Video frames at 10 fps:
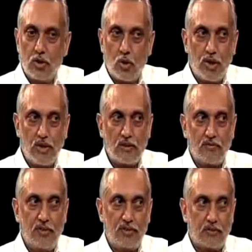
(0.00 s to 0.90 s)
the yogis,
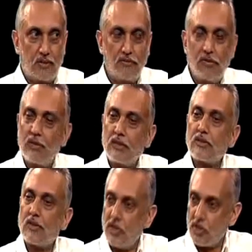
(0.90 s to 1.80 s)
if we see
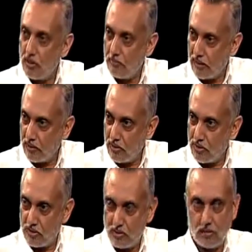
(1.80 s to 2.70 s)
the traditional
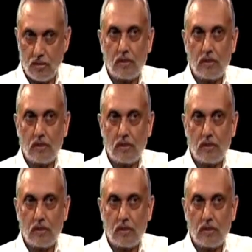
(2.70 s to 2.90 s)
methods,